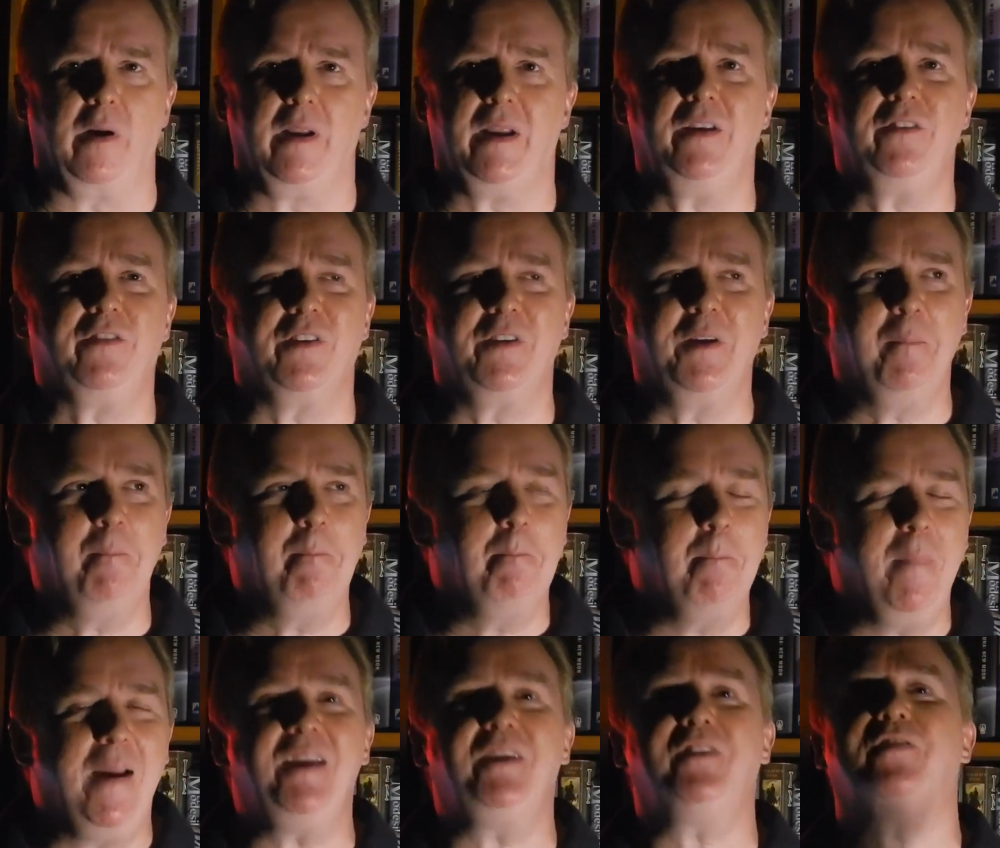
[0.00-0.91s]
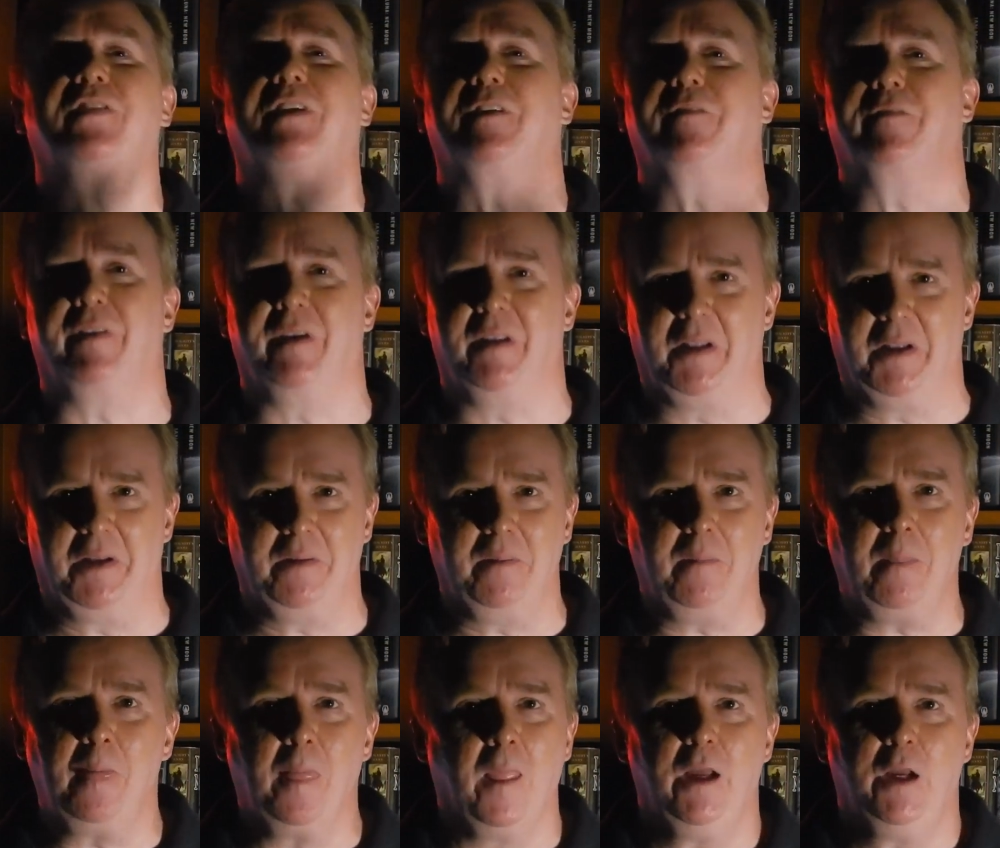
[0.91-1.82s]
He's an amazing
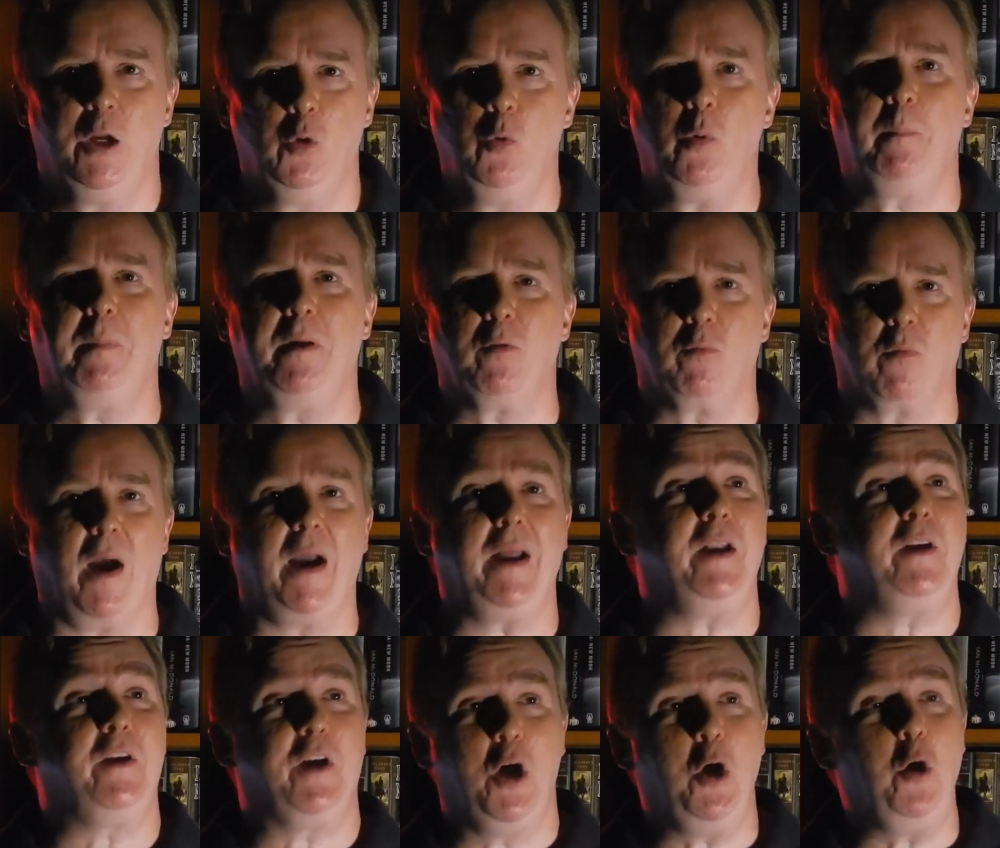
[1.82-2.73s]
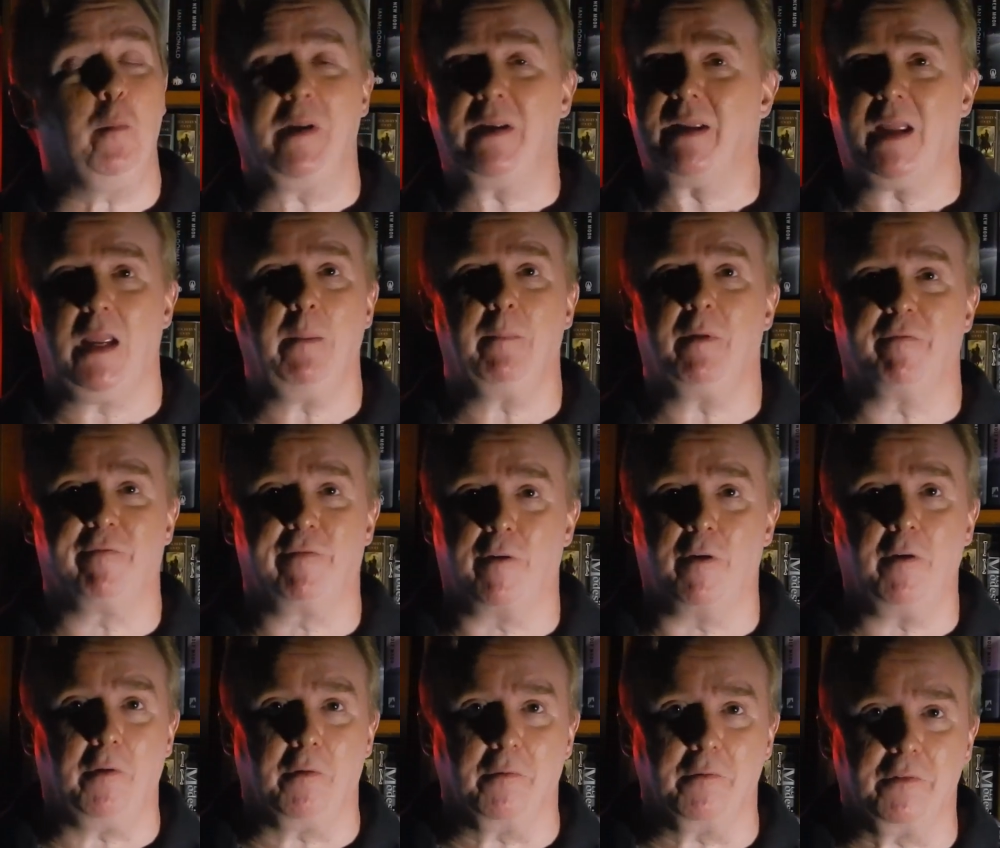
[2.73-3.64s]
villain who would be right at home in Game of
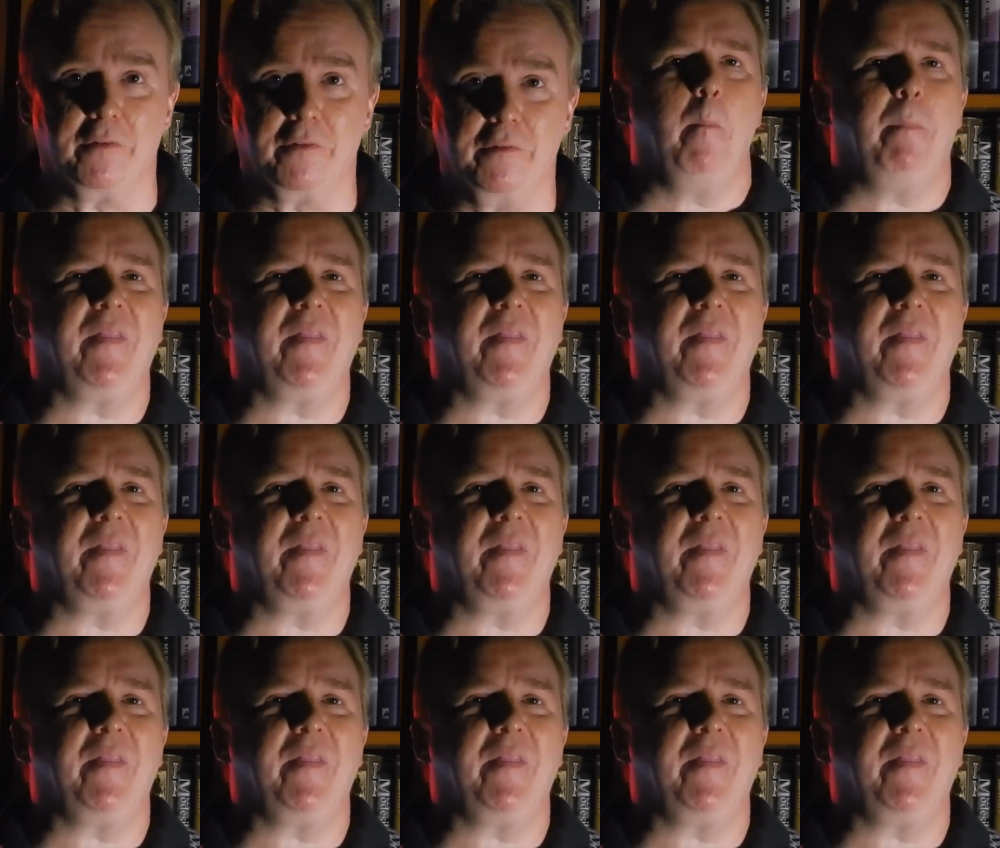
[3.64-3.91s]
Thrones.